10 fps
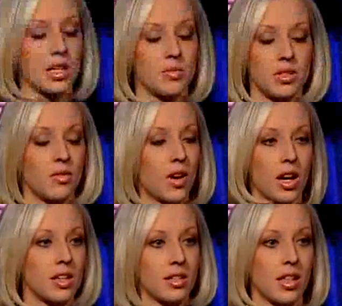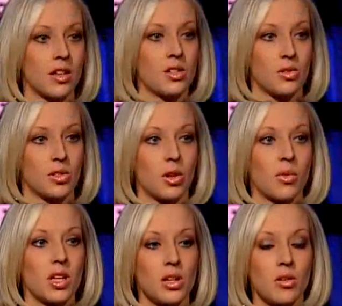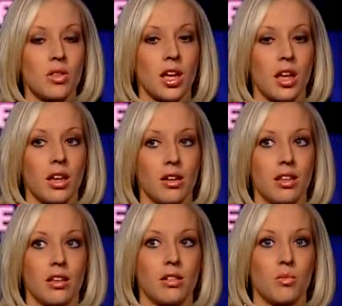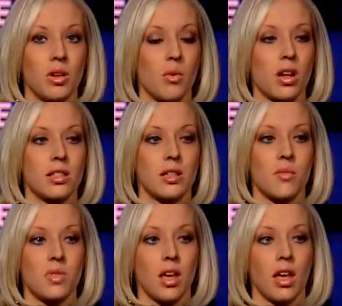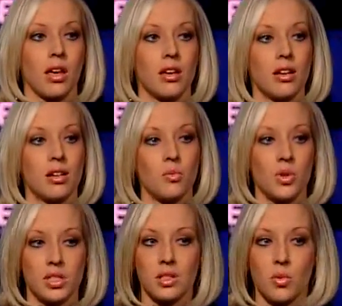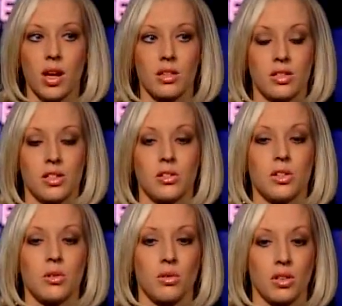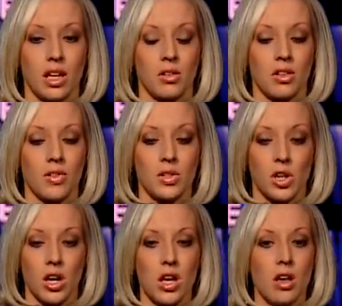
husband's very into that too. So we knew that we wanted something business-wise to do later in the future.